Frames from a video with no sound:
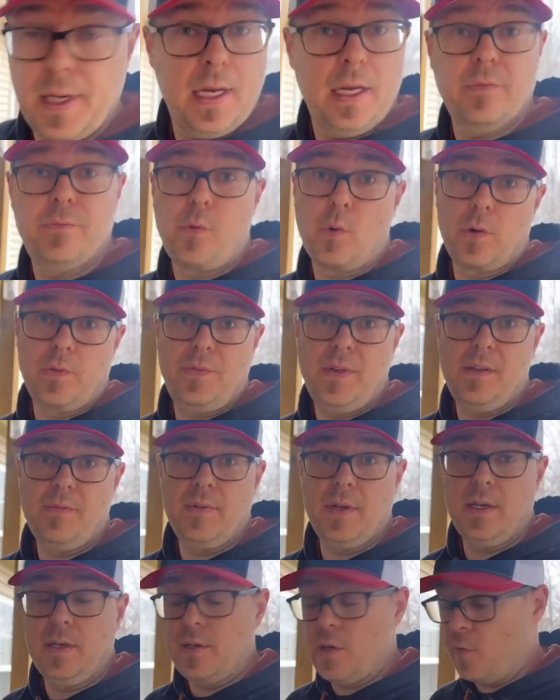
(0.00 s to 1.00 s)
and
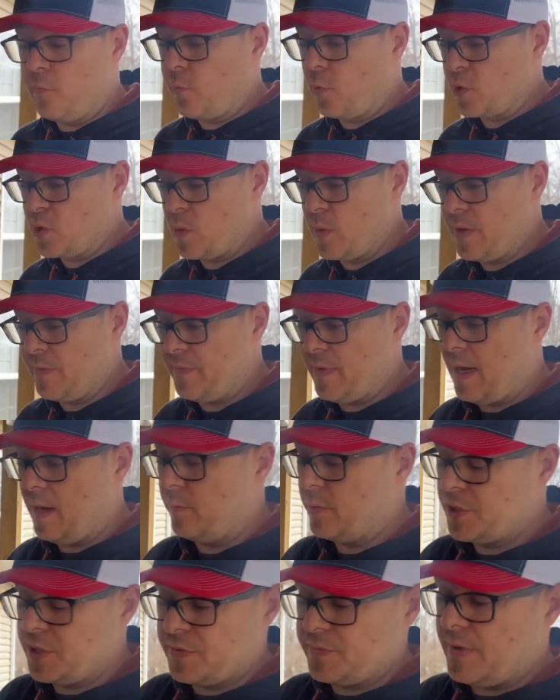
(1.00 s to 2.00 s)
450, no 425,
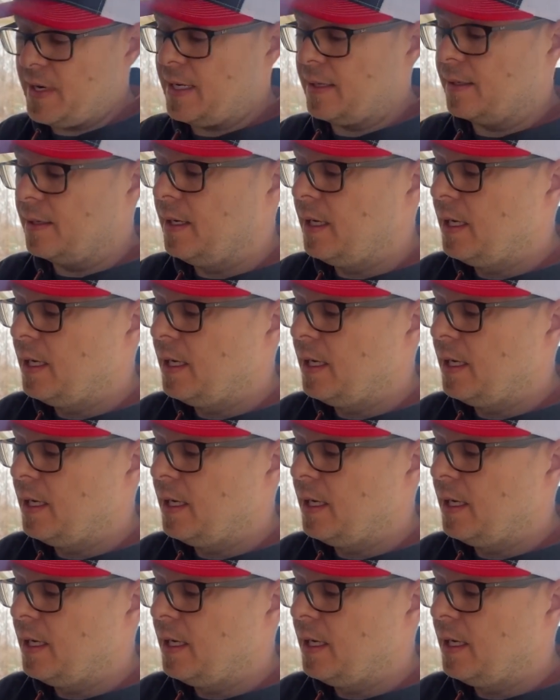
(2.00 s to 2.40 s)
which is fine.